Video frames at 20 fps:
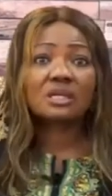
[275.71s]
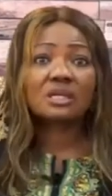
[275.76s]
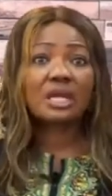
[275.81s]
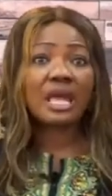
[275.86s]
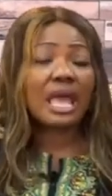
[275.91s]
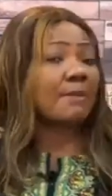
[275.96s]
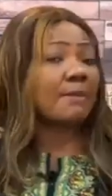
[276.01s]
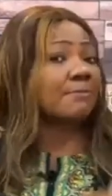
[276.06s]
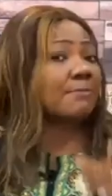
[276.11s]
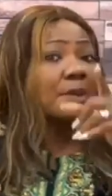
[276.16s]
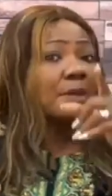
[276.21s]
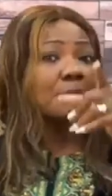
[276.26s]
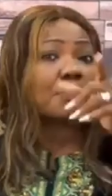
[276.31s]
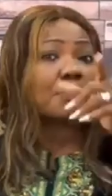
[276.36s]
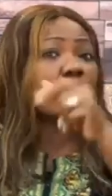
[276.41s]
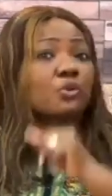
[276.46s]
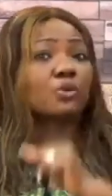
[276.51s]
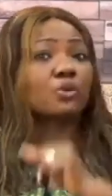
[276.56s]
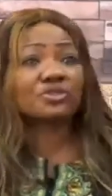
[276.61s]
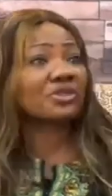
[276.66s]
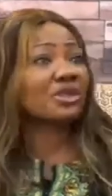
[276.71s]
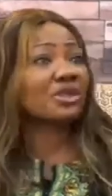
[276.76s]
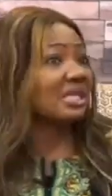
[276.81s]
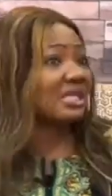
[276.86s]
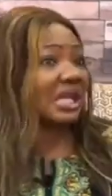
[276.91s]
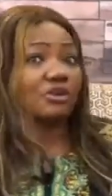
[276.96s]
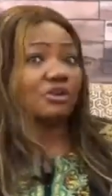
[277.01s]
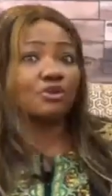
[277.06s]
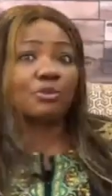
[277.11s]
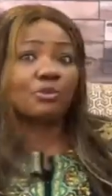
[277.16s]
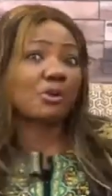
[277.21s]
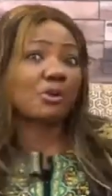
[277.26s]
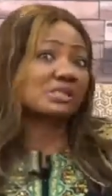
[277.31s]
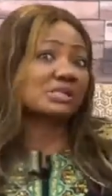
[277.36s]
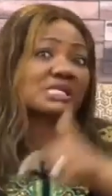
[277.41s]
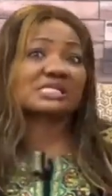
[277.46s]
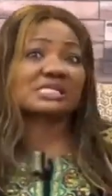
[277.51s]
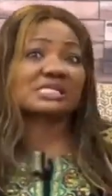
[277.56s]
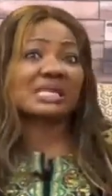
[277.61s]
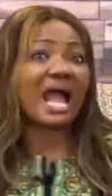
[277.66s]
And people will think that you bought
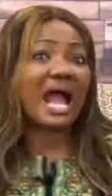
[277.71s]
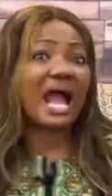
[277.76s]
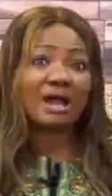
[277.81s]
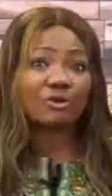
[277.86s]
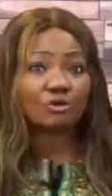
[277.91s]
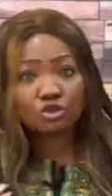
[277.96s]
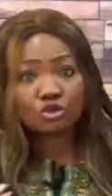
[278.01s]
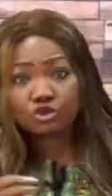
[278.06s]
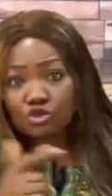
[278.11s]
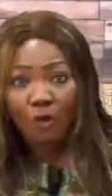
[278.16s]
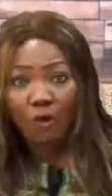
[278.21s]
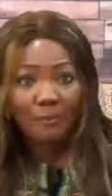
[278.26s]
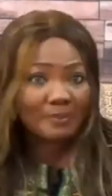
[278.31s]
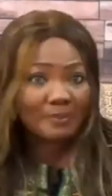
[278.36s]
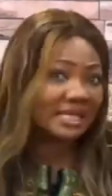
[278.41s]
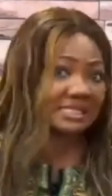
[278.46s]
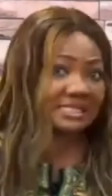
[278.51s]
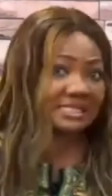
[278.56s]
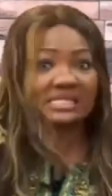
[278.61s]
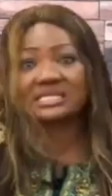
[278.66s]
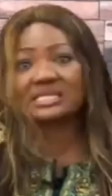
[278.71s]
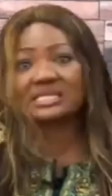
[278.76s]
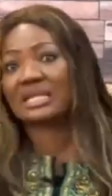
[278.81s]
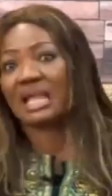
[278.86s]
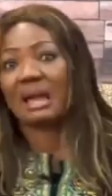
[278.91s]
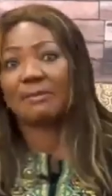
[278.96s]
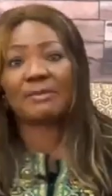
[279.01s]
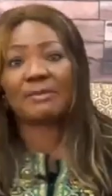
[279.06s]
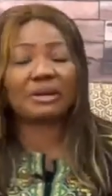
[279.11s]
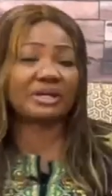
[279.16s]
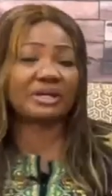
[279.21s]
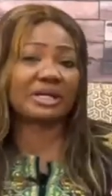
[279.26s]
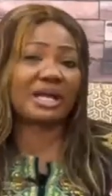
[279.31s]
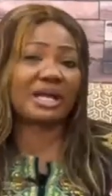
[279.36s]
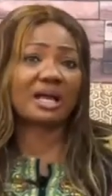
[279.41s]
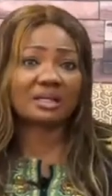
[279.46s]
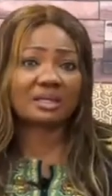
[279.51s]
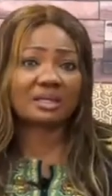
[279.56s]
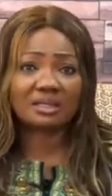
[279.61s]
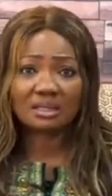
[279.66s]
it in Harrods or Macy's in
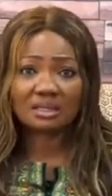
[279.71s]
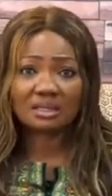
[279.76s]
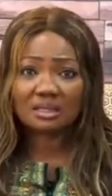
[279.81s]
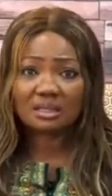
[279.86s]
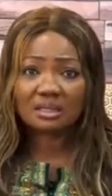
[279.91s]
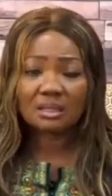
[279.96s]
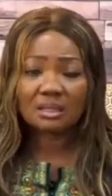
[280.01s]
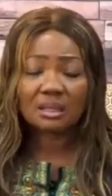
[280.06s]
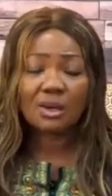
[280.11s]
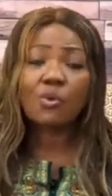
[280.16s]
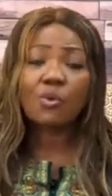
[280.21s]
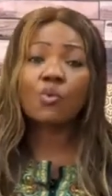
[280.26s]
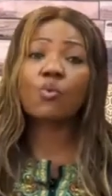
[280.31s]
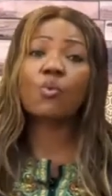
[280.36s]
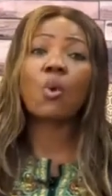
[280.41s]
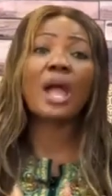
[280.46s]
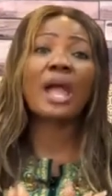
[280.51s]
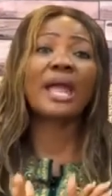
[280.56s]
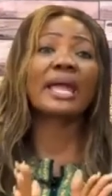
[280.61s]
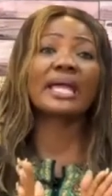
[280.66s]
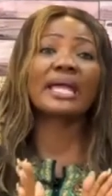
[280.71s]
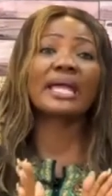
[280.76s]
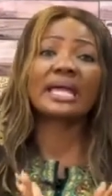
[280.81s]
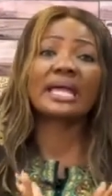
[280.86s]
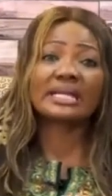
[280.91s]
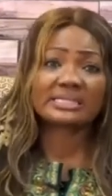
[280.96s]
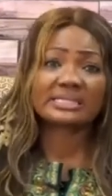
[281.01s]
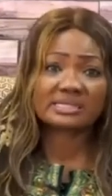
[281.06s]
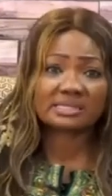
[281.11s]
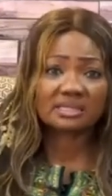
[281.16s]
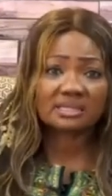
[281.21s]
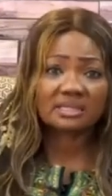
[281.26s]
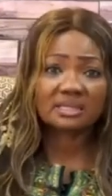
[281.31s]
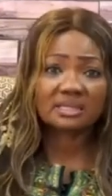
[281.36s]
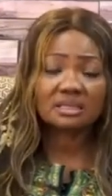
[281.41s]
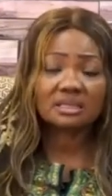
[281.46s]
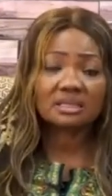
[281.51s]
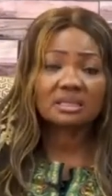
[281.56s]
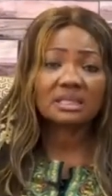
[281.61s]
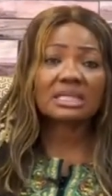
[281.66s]
America. Wear it.
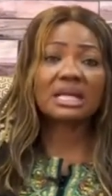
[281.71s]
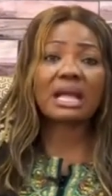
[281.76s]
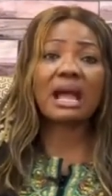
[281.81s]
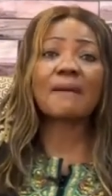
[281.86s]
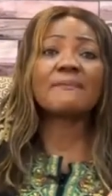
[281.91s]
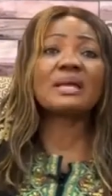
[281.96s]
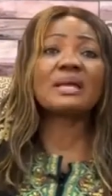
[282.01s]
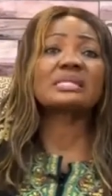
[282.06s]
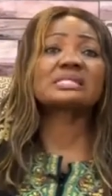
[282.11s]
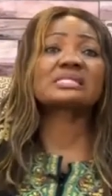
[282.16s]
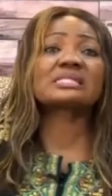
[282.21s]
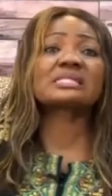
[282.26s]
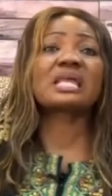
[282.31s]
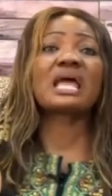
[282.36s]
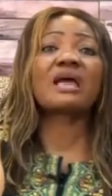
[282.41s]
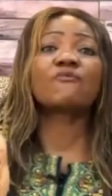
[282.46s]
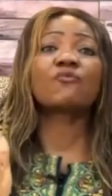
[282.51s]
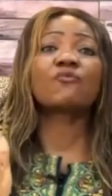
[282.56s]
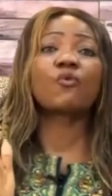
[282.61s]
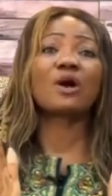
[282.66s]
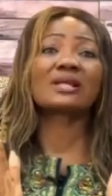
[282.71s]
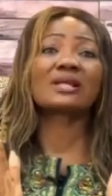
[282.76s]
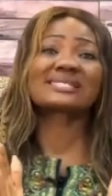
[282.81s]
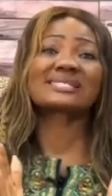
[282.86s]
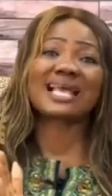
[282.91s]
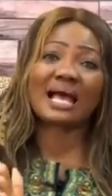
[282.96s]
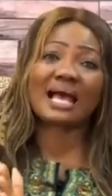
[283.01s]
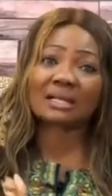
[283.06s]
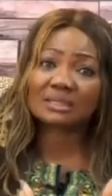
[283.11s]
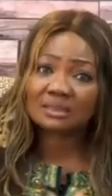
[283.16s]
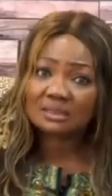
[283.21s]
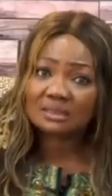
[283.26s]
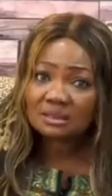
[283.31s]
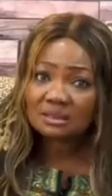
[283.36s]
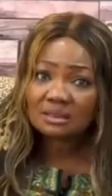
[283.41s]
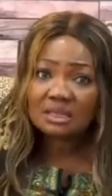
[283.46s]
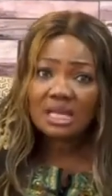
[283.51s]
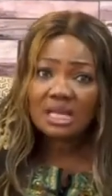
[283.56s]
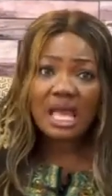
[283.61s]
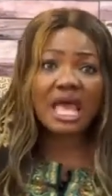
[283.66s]
Come and serve water
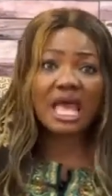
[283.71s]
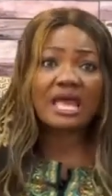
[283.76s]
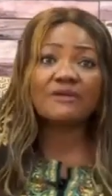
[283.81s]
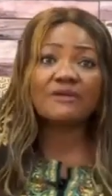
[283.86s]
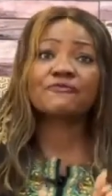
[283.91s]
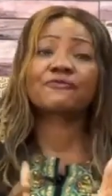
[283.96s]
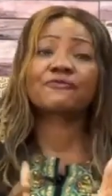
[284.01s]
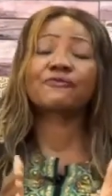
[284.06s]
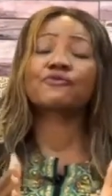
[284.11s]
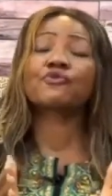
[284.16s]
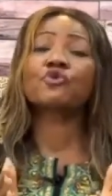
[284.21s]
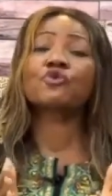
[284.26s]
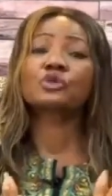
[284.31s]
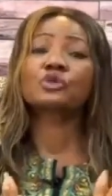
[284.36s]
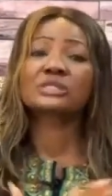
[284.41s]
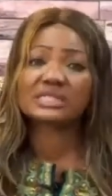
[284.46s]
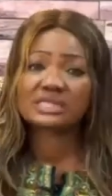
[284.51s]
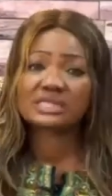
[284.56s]
and fruit.